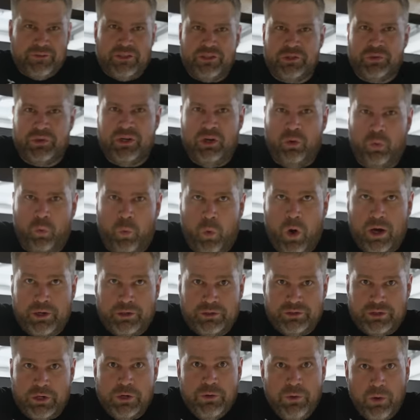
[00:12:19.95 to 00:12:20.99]
to drill one or
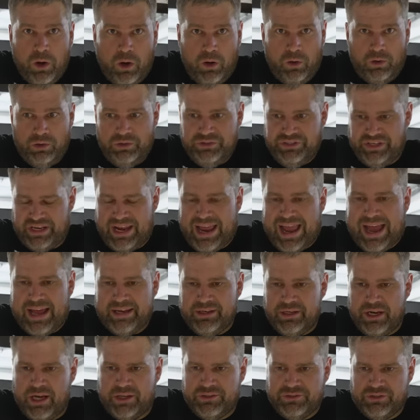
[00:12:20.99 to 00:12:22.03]
two holes and add
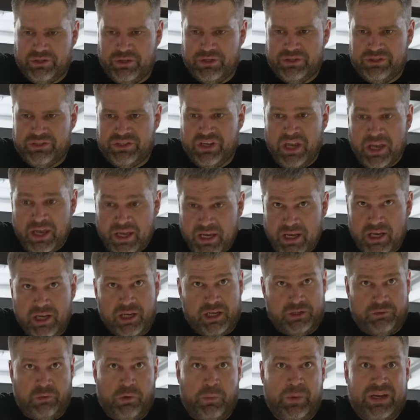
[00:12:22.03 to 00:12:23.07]
nutserts
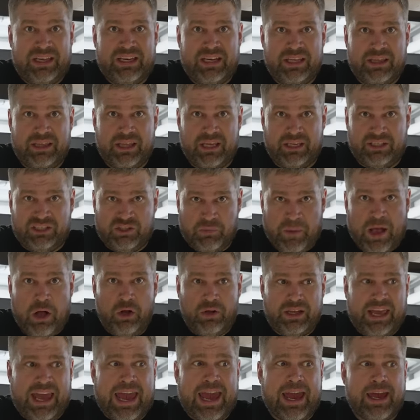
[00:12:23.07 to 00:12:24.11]
because when we did the smell
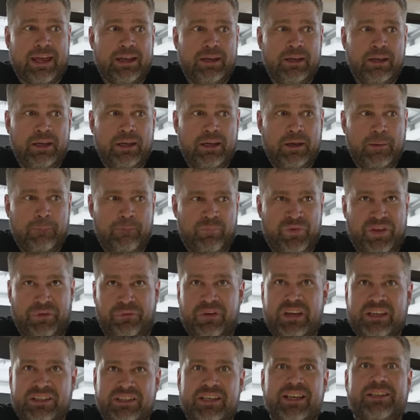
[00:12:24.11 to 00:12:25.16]
cat, the
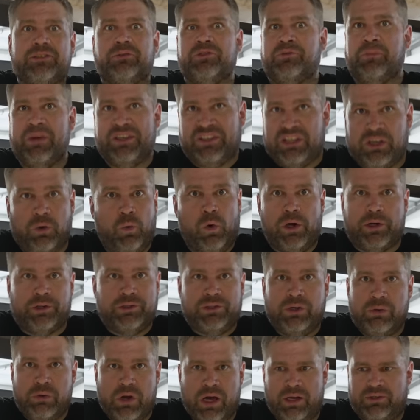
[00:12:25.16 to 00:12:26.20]
V6 was missing one or
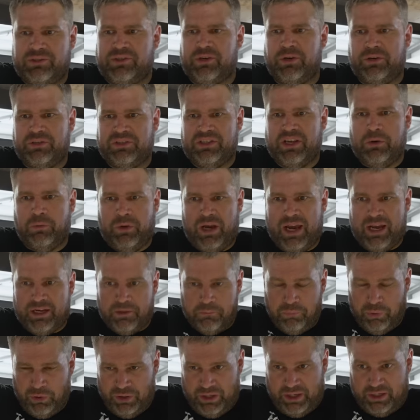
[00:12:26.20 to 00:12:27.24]
two nutserts that we had to
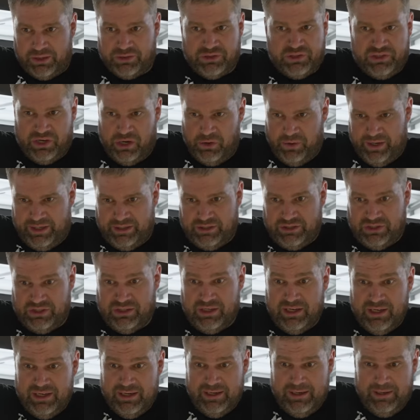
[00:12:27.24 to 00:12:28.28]
put in. So it's
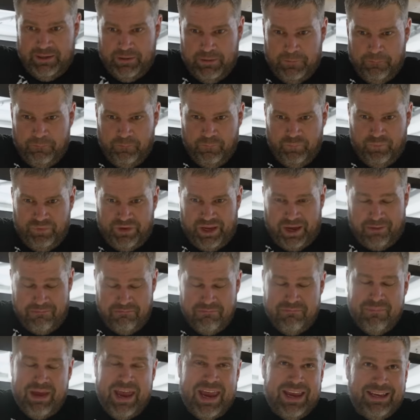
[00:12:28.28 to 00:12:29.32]
yeah.
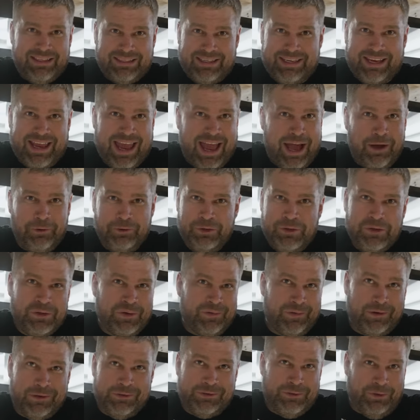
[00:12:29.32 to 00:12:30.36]
amazing how
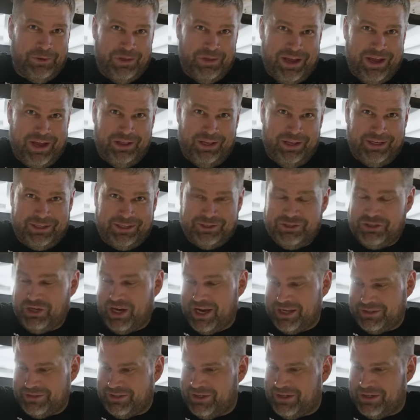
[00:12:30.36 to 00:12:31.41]
universal the LX
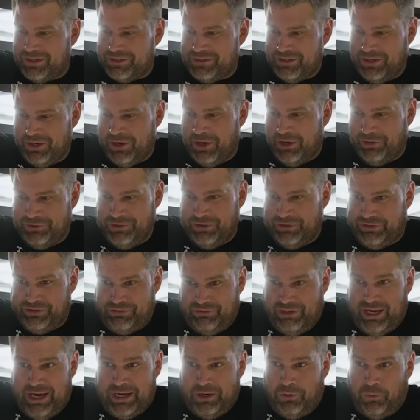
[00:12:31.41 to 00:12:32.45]
chassis is. It all just
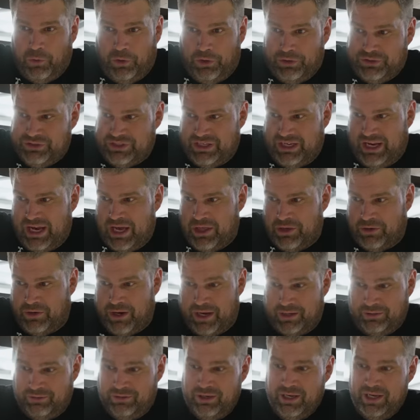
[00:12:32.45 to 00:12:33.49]
kind of works together.
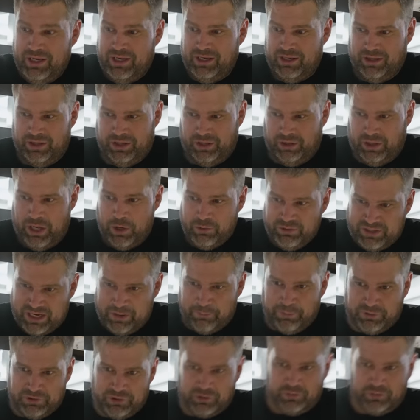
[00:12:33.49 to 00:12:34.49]
And the low temperature